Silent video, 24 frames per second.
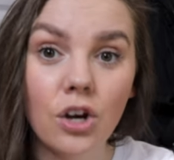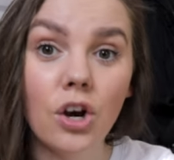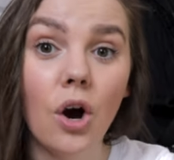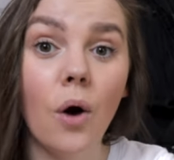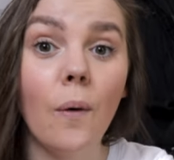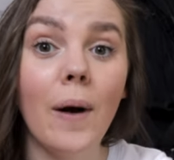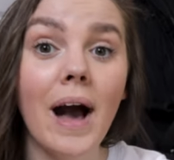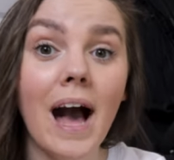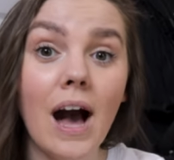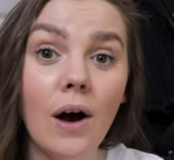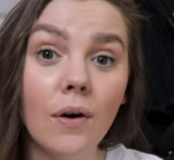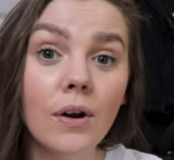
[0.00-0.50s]

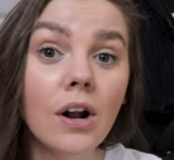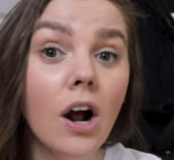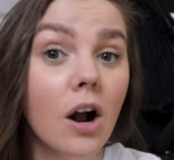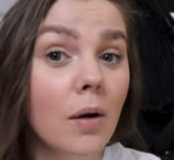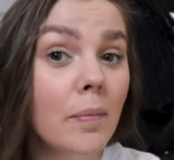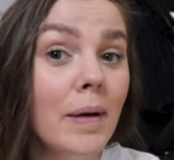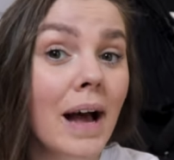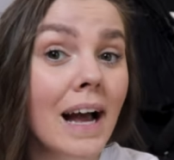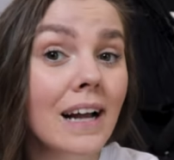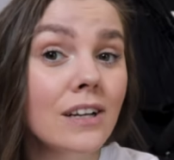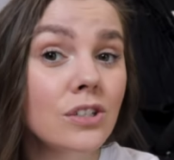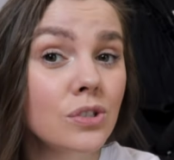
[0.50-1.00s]
go out our
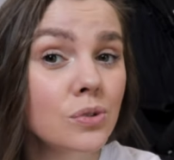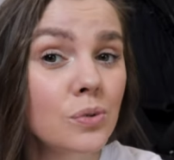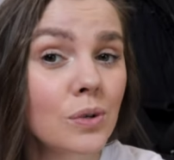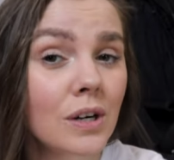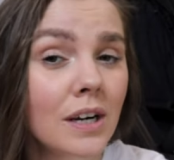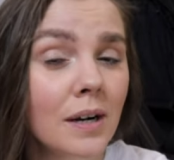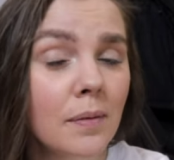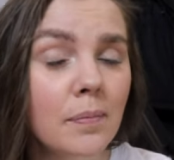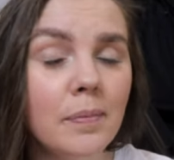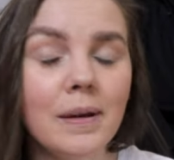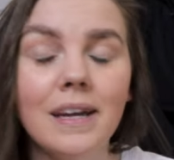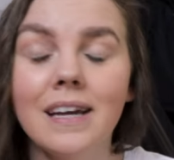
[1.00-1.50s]
back
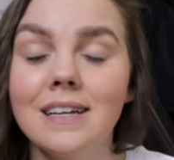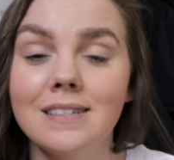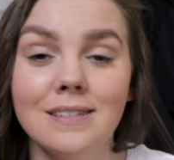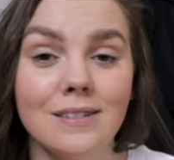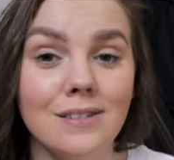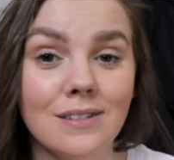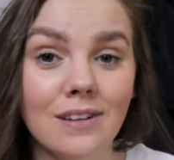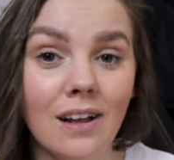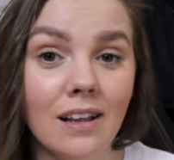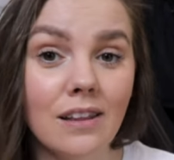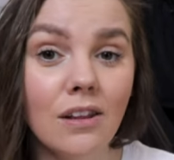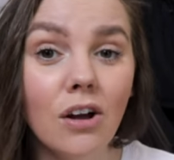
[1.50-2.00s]
door because
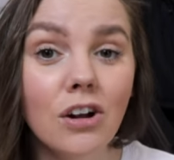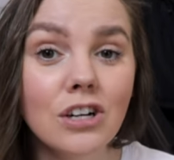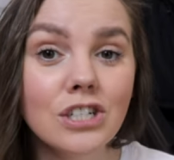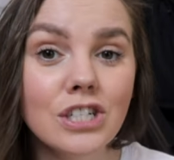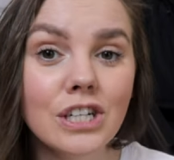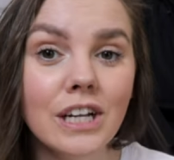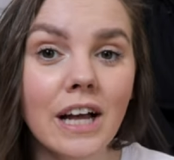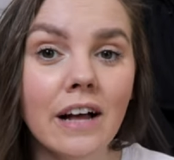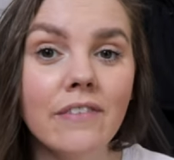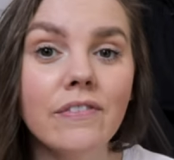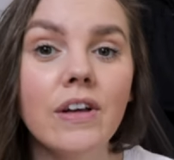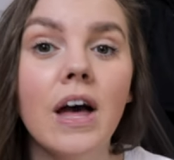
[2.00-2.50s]
it's not large
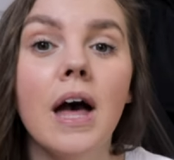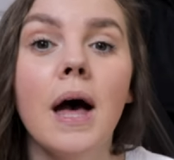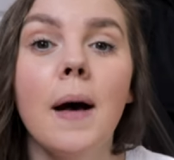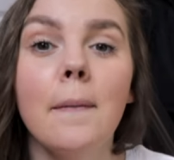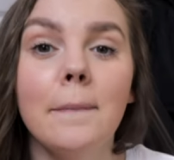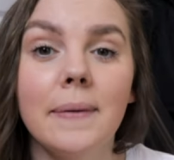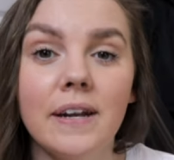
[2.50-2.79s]
enough.